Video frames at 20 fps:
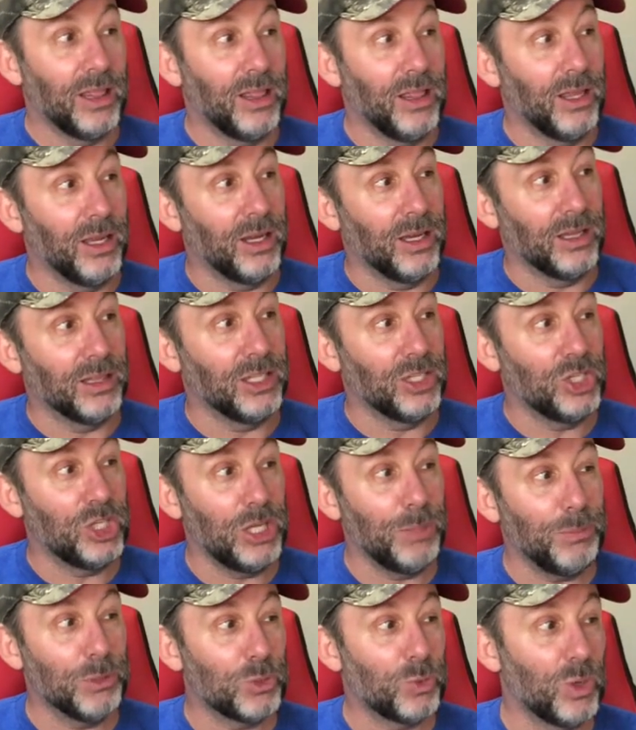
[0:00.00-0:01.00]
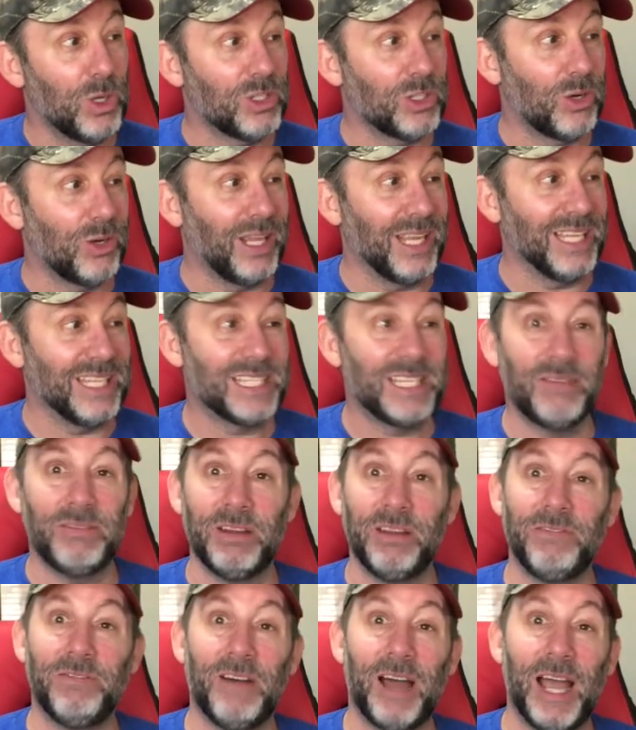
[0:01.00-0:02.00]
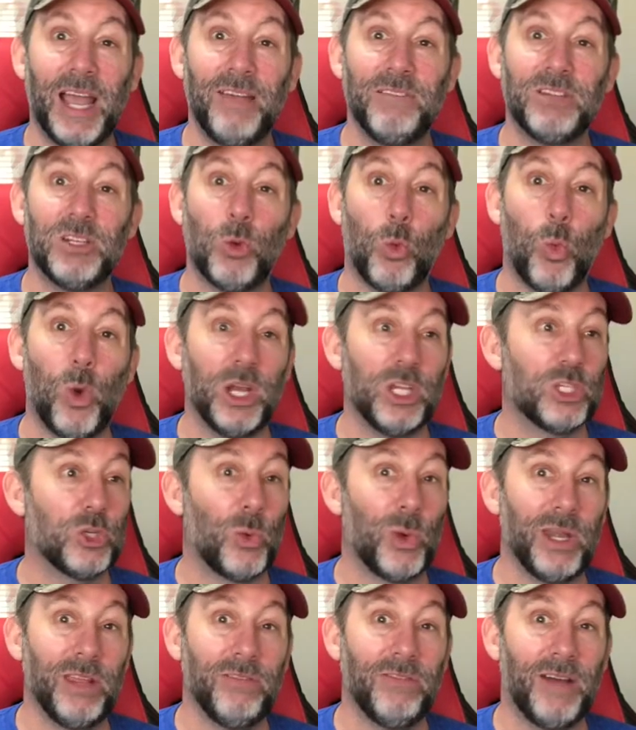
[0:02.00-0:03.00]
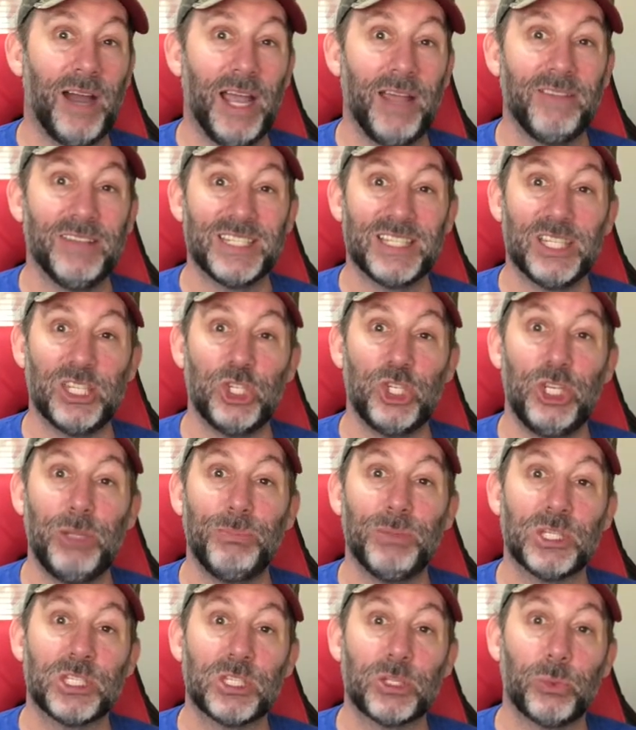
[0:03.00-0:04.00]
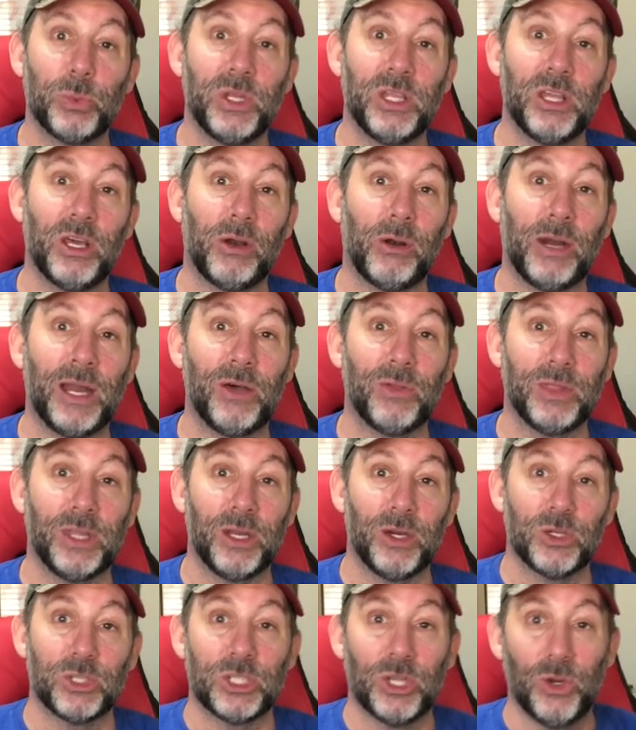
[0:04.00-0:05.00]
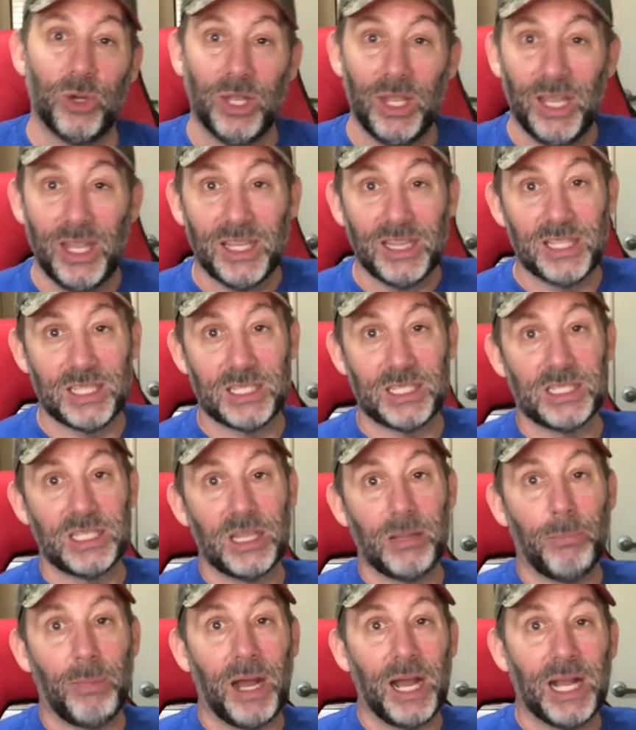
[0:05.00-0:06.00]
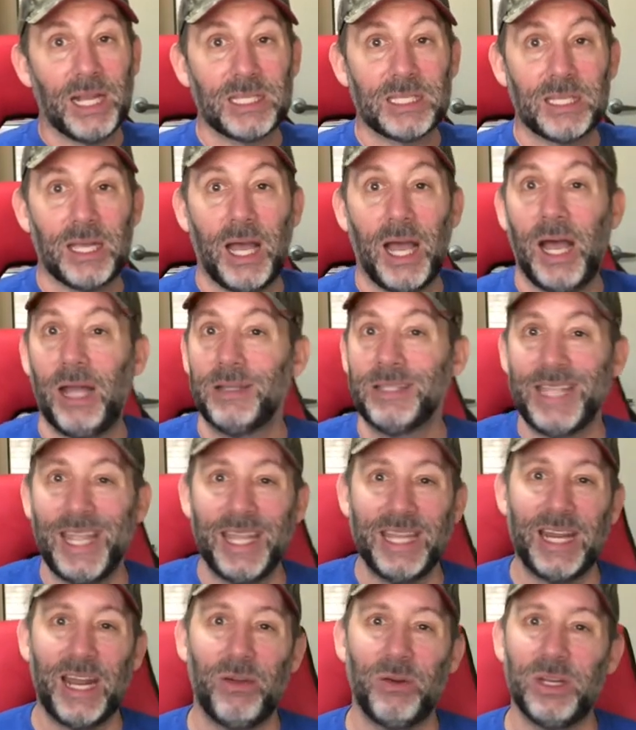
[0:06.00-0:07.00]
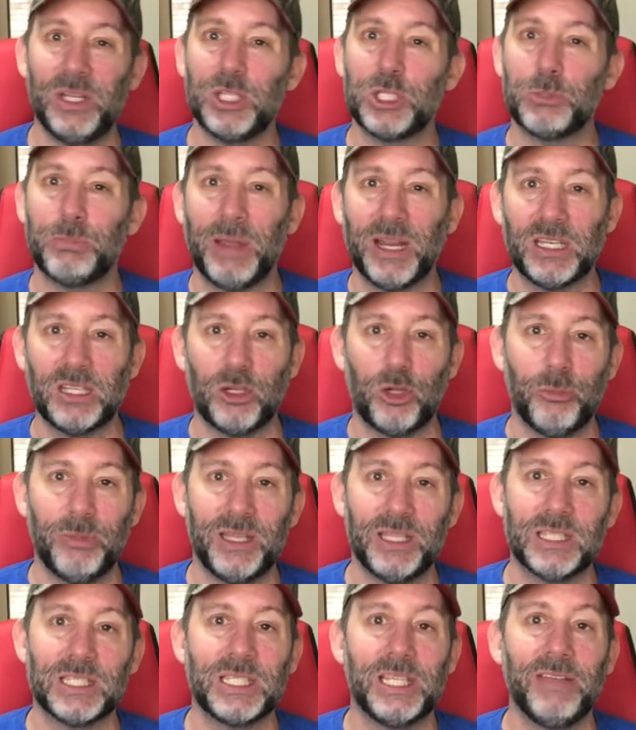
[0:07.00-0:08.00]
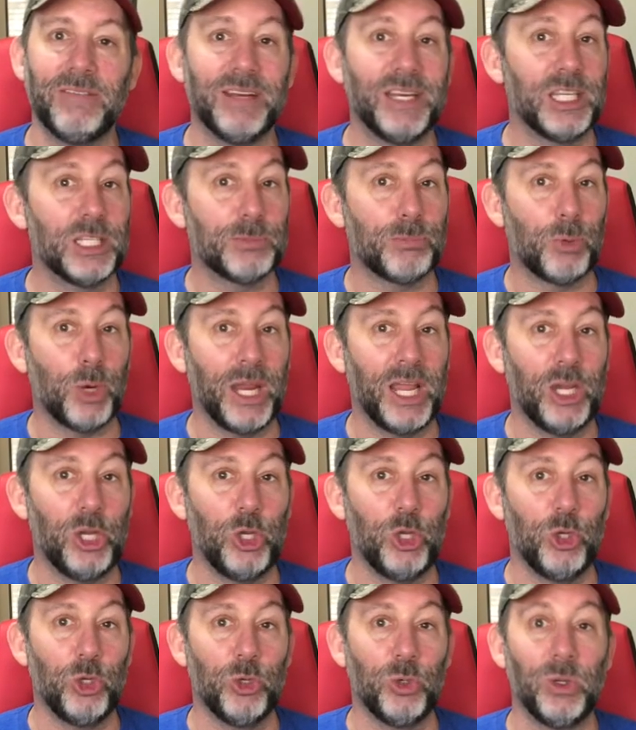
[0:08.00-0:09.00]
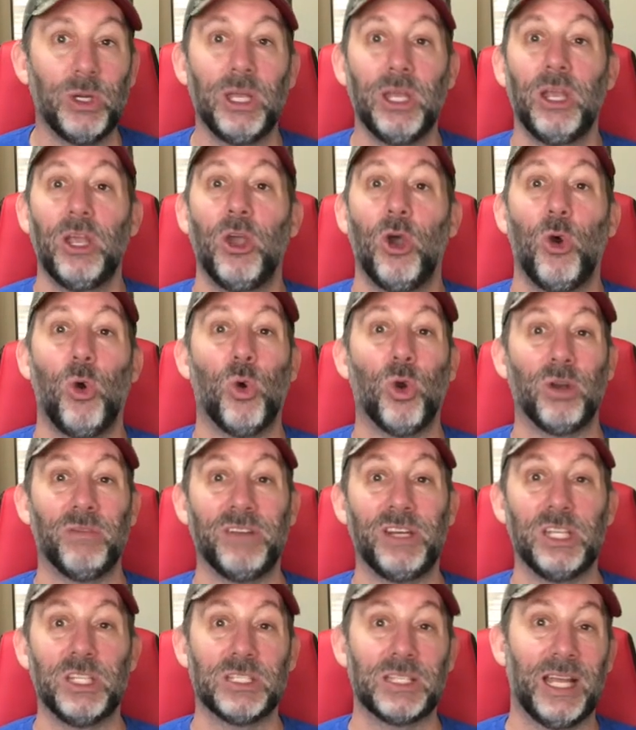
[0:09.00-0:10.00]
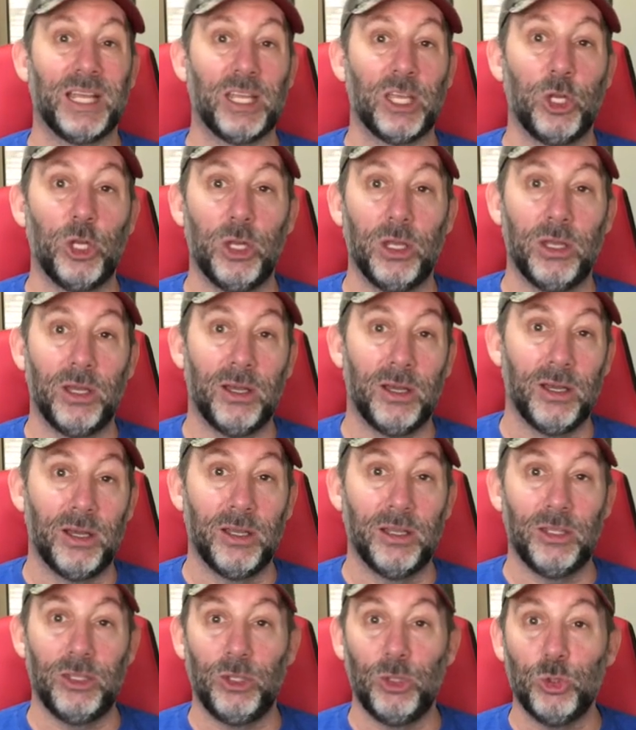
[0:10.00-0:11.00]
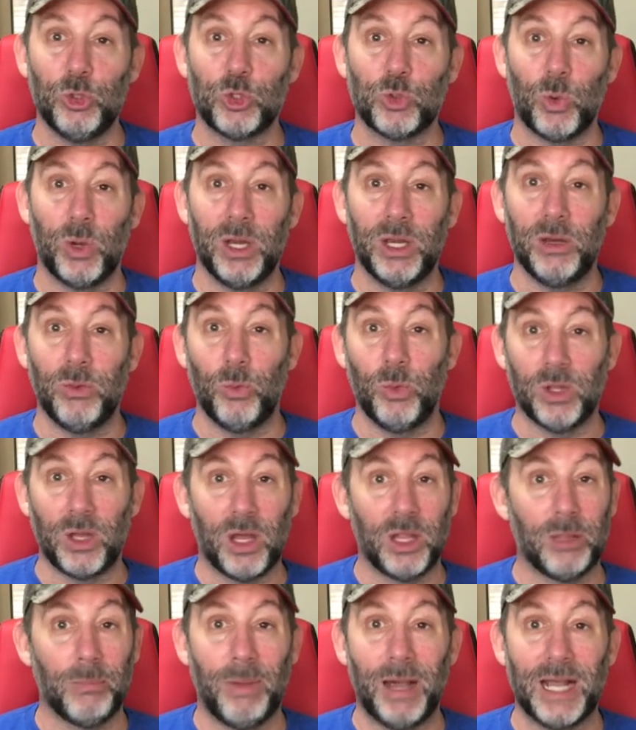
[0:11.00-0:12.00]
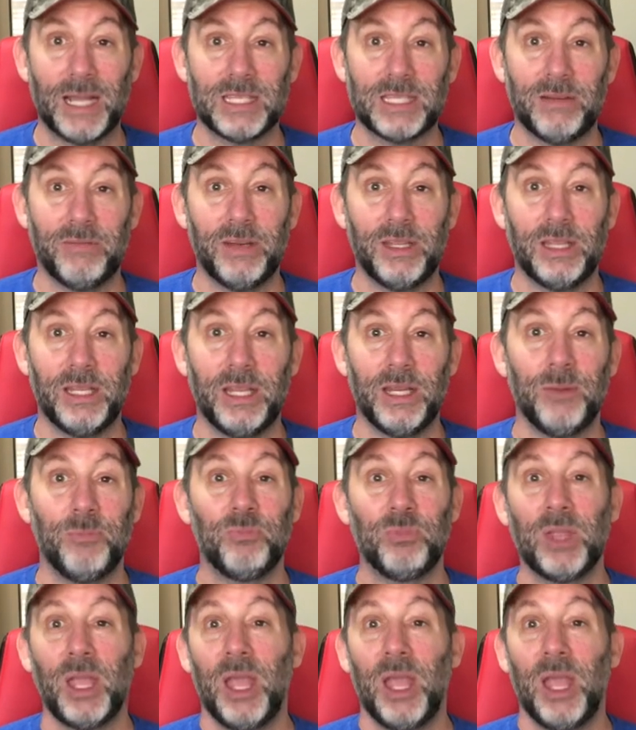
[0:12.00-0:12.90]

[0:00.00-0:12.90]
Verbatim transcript: Uh, the cheapest ones are like 75 to 125 is the cheapest three that are out there. So this is in the box. I'll take it out and inspect a little bit, see if it is brand new or if it is like a uh, used one with all the box and everything.